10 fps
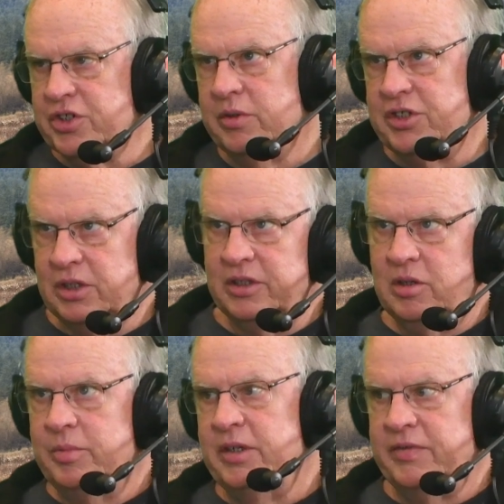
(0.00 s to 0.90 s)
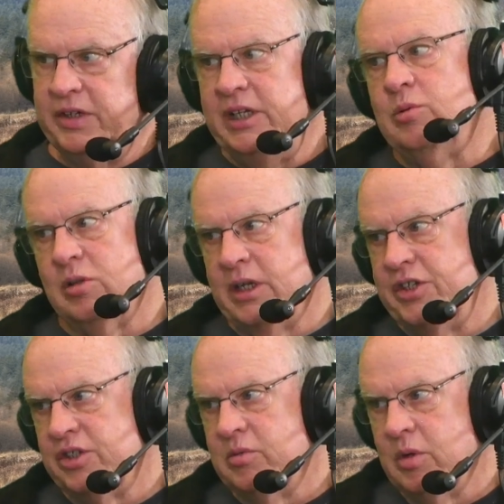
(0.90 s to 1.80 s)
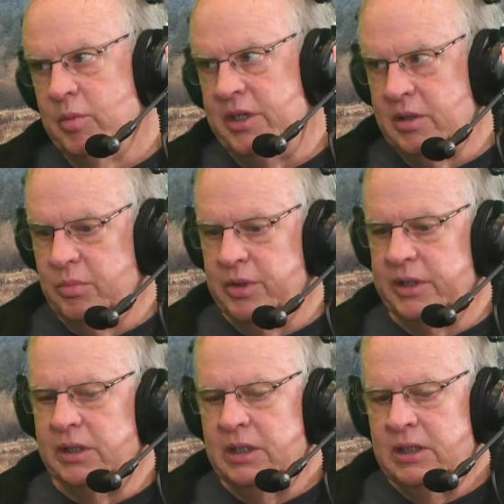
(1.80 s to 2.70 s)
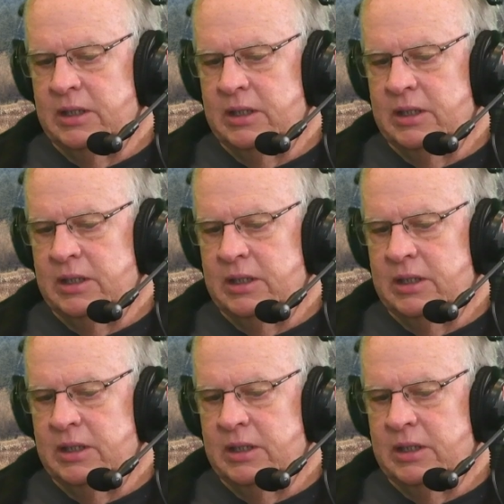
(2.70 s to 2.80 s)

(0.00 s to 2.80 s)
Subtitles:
So it's a little bit of an equalizer where we can bring